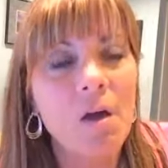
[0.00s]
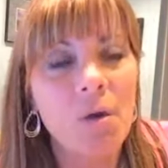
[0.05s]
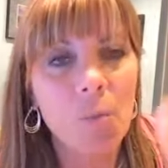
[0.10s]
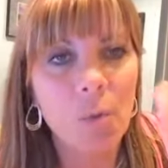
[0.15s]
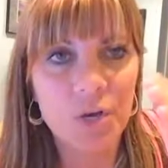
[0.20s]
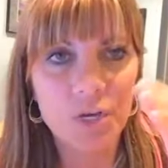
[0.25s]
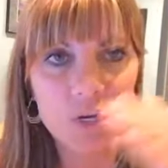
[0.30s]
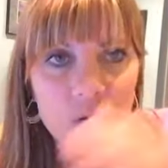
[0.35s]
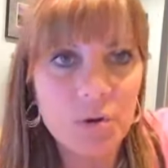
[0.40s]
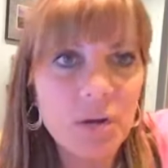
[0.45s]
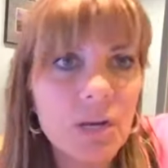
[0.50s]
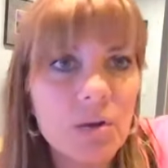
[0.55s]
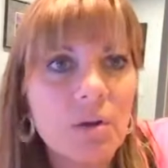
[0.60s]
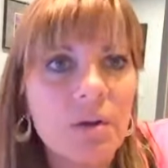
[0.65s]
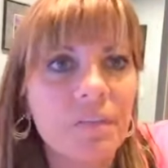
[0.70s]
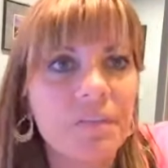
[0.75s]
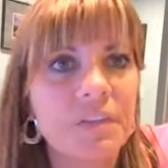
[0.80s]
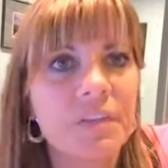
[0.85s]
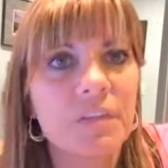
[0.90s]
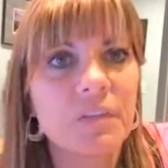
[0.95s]
When you get
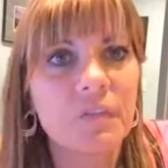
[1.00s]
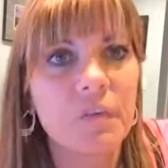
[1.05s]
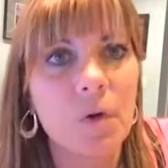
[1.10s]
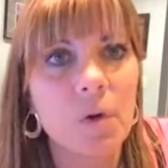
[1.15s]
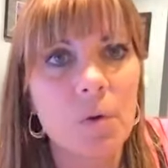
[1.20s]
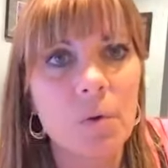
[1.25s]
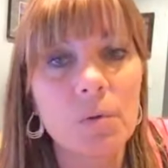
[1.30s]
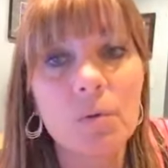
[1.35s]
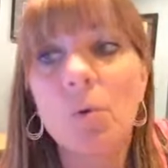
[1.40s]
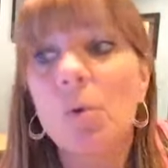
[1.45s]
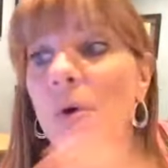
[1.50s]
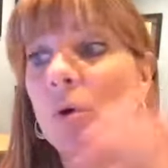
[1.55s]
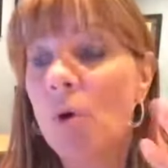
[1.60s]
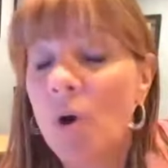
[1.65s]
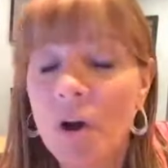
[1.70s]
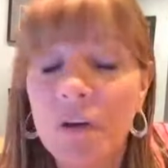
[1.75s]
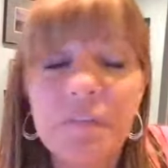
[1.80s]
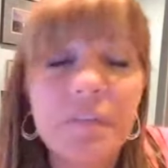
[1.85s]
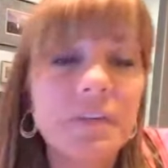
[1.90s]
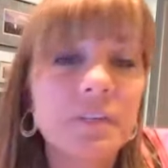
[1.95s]
off this phone or
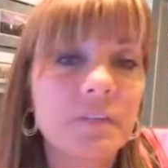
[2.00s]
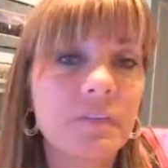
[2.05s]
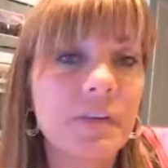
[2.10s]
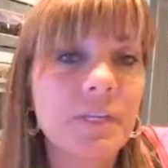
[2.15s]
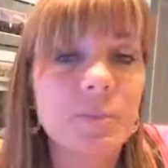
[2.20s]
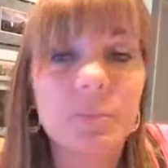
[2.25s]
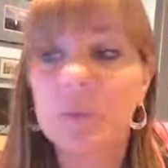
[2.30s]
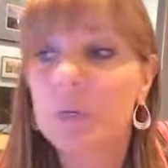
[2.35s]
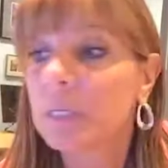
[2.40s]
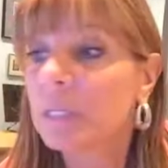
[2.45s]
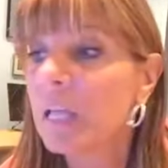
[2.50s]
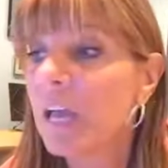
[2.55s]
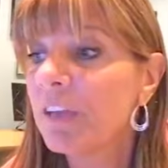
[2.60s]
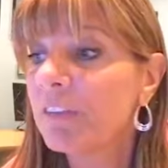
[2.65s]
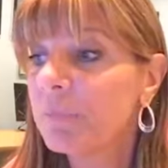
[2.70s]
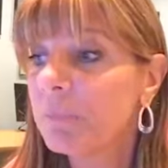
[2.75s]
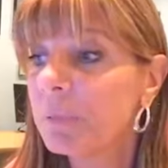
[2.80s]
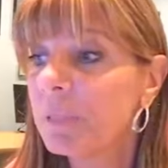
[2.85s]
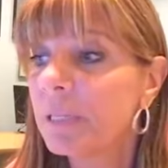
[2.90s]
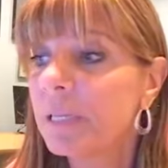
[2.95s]
off this Facebook
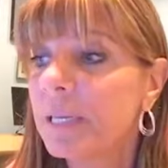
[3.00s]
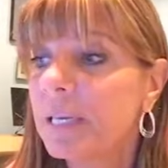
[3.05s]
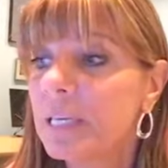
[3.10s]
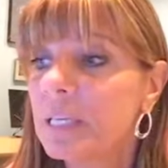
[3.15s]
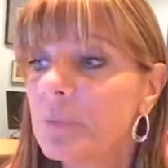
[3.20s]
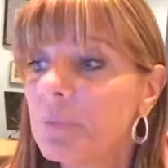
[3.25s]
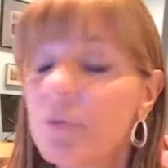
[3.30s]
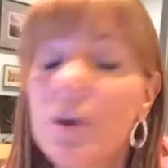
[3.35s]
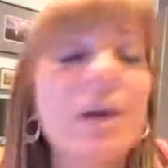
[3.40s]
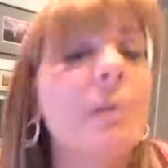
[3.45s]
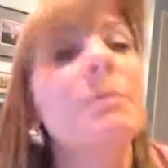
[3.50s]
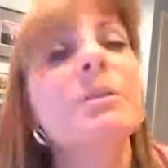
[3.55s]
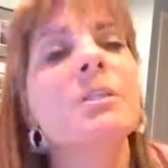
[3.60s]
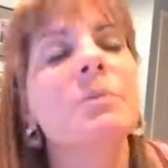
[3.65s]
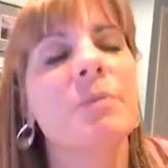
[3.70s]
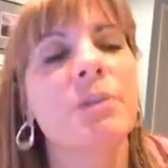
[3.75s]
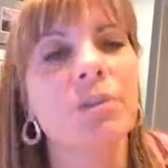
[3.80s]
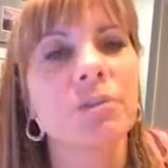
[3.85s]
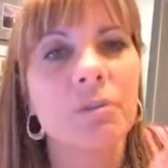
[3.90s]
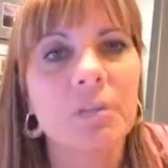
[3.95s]
Live, please promise
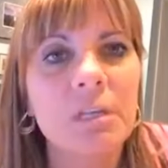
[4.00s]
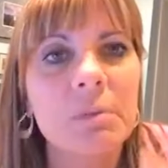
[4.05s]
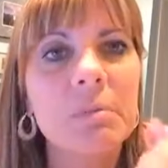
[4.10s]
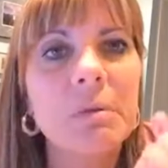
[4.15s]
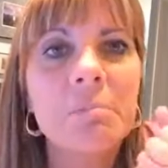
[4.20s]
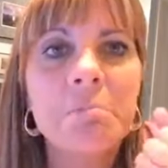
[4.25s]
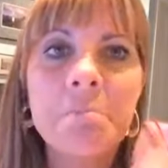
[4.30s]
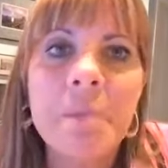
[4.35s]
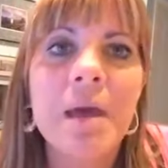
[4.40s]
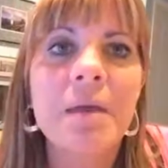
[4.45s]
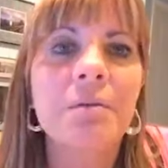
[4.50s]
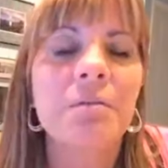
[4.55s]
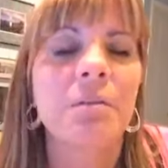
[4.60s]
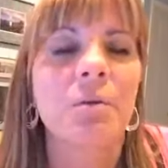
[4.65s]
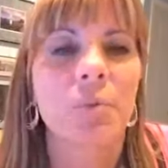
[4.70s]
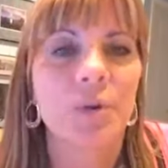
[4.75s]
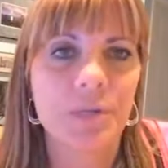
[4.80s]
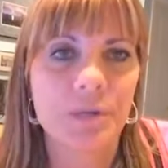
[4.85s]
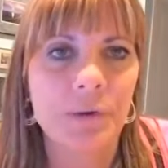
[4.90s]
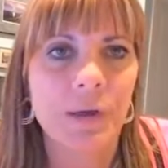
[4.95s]
me you're going to be better than
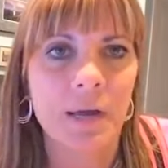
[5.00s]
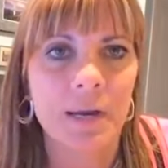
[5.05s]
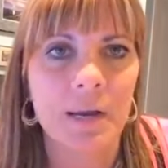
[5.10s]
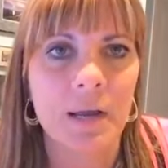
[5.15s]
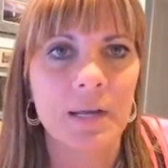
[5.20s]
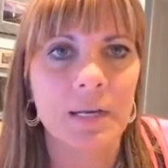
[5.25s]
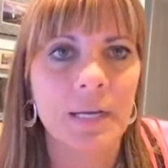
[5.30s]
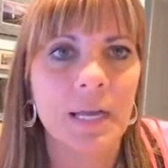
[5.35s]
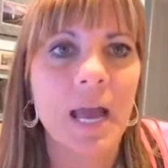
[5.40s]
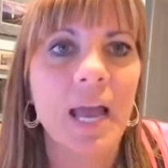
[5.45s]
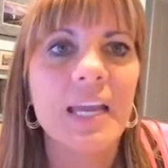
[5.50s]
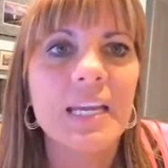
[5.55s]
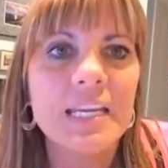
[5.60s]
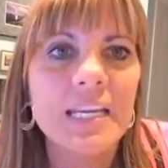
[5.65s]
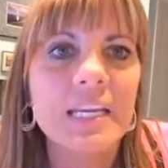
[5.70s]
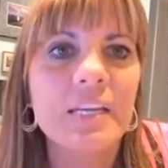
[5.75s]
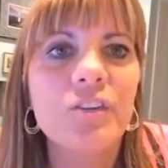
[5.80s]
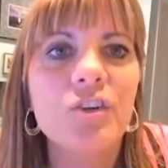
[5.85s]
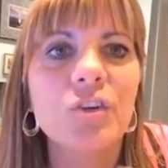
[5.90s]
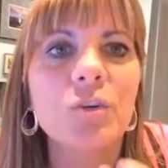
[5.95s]
when you got on it. I
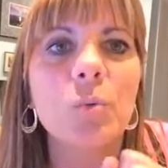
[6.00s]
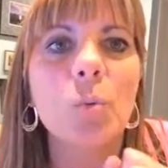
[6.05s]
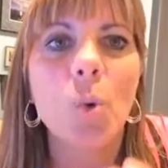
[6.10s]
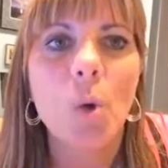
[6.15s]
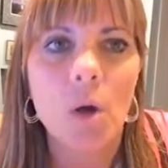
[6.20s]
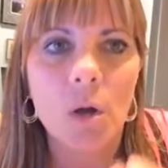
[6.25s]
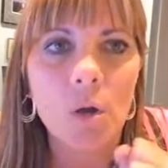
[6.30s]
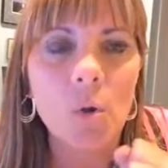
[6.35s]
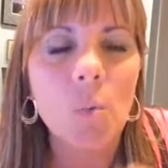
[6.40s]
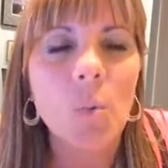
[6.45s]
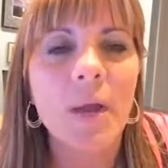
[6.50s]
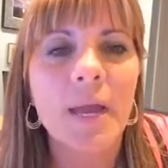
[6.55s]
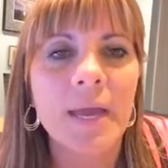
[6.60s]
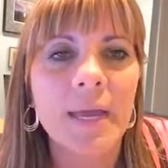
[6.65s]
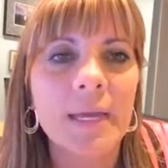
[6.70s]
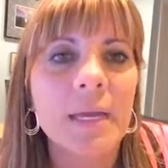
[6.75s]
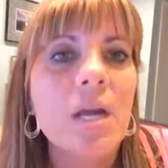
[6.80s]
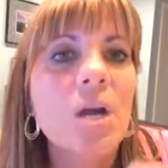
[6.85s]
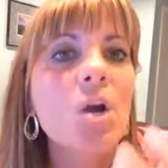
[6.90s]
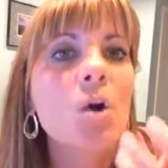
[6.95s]
need you to walk
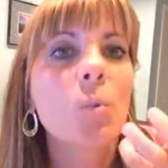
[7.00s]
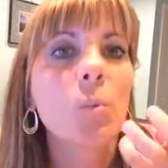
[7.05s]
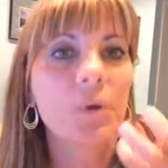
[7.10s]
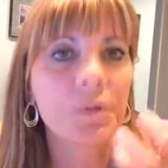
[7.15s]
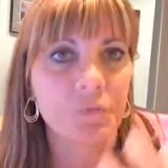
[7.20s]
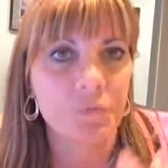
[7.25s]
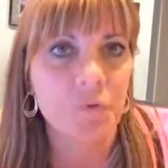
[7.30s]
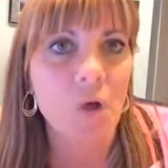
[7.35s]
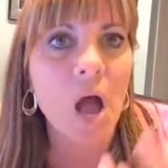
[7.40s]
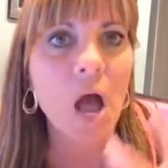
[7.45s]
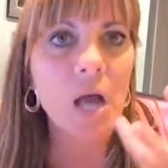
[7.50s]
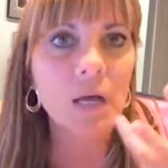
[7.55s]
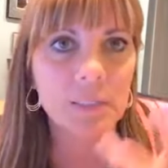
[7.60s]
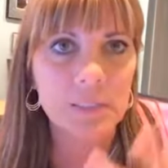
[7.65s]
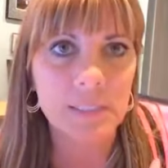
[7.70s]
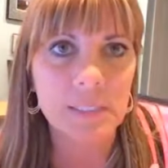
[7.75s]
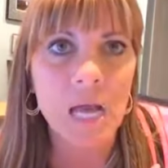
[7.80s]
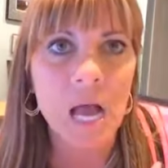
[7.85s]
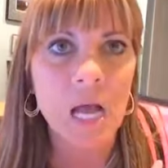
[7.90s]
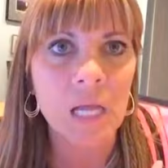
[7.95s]
away with rock
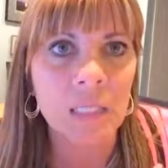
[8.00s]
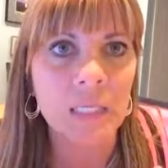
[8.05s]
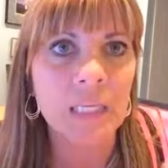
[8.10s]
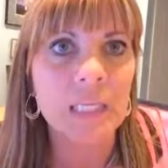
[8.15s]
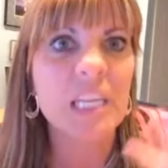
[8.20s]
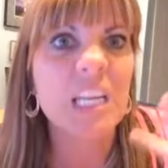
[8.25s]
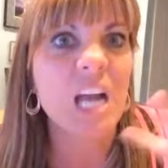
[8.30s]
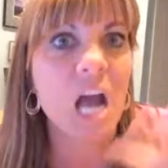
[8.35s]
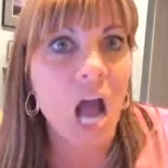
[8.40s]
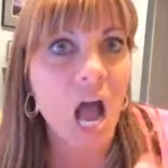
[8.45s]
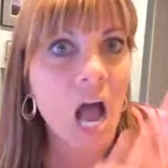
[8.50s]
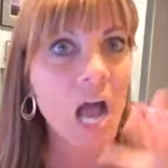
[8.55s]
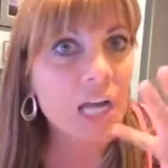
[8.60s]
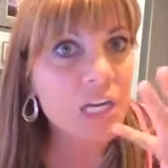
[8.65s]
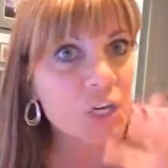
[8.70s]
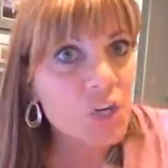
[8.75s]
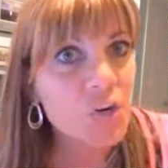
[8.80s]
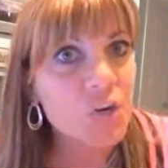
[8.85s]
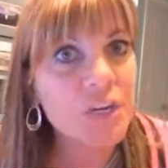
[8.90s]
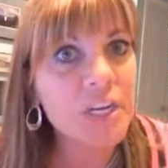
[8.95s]
solid,
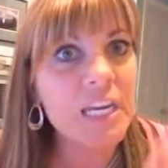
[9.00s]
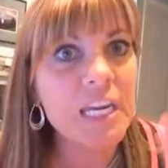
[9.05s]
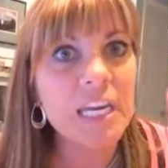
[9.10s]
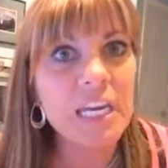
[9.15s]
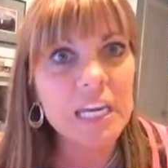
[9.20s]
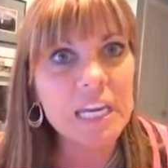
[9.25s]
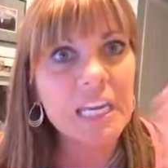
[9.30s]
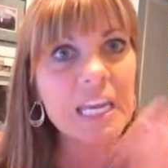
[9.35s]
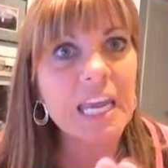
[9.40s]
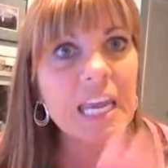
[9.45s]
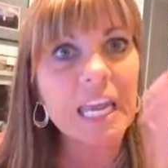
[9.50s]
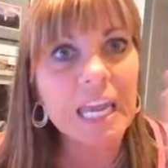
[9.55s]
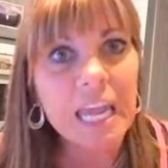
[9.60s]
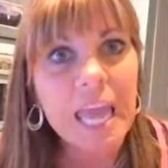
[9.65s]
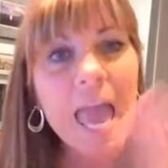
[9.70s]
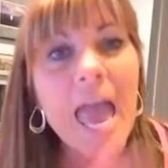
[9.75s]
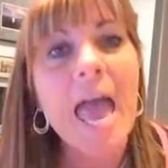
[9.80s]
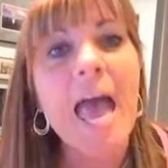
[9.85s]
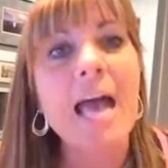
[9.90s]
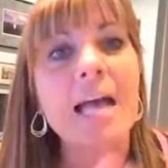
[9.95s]
concrete, kick
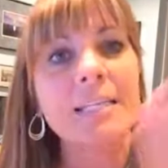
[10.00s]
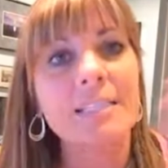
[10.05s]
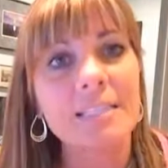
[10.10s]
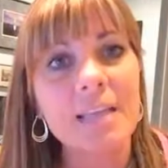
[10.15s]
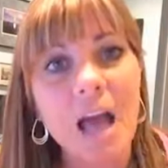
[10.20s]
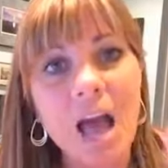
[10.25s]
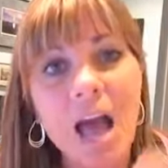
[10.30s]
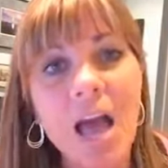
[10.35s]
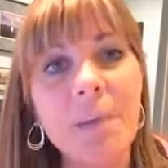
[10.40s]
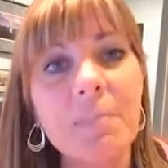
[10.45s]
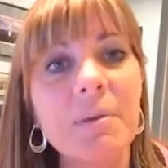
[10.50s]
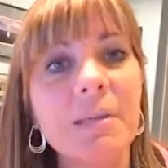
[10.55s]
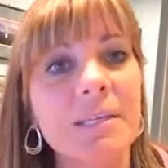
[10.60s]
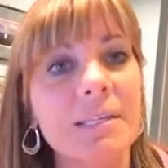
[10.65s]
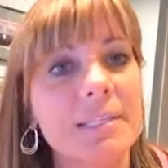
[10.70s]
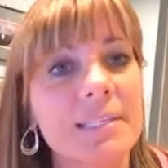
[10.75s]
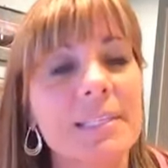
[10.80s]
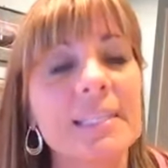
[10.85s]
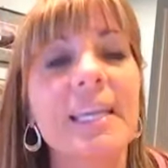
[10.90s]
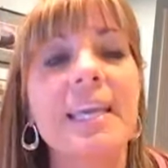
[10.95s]
ass, I'm going to
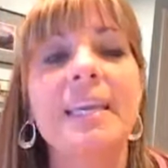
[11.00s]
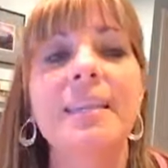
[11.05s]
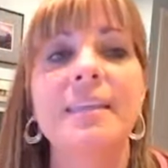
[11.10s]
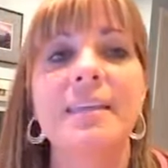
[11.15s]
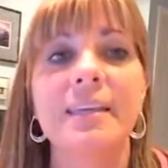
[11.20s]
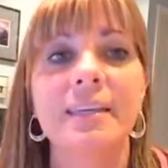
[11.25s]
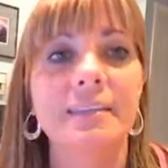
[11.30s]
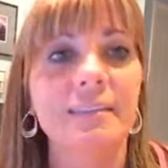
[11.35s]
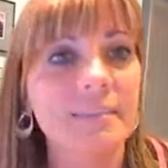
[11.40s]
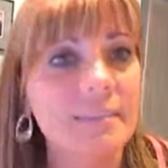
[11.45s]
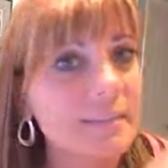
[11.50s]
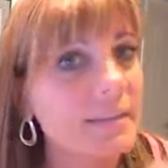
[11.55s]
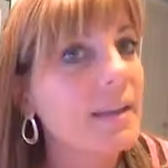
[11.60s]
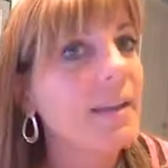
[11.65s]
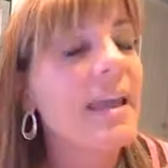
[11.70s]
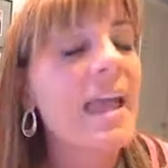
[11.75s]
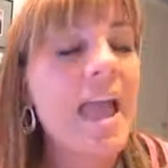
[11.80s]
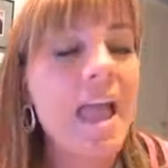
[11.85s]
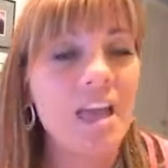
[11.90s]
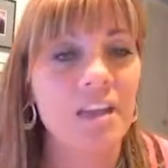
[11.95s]
slay this
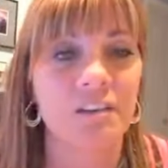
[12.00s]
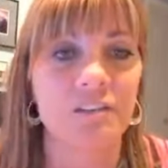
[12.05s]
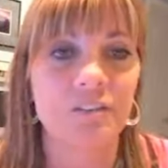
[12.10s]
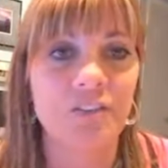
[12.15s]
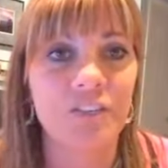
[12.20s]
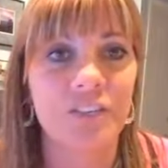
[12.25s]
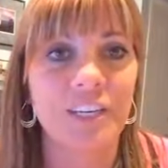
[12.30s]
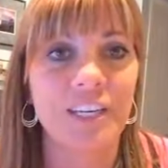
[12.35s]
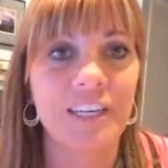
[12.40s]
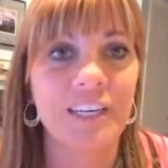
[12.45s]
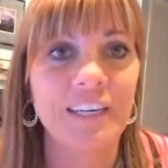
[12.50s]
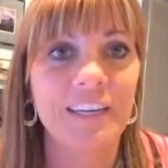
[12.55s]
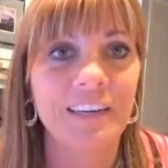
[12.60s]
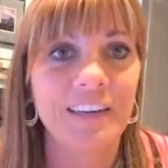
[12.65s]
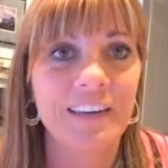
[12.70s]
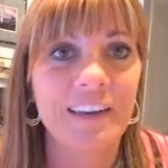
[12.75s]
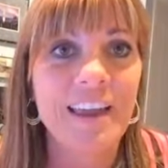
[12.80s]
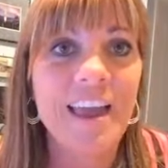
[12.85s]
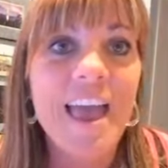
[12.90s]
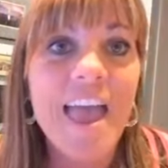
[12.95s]
energy
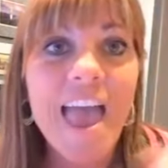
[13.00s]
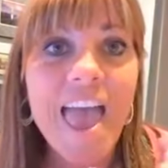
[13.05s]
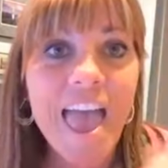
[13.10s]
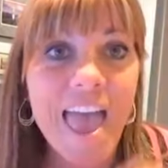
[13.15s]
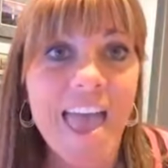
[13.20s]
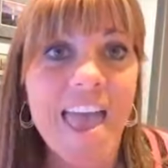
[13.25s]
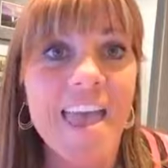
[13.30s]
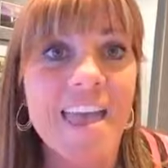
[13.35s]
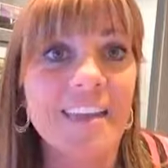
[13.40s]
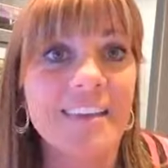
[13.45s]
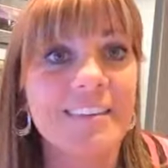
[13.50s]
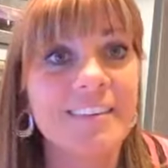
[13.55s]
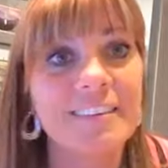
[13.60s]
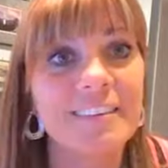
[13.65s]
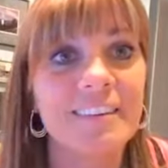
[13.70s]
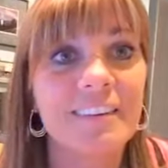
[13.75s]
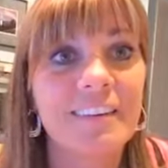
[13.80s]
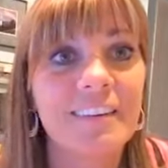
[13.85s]
and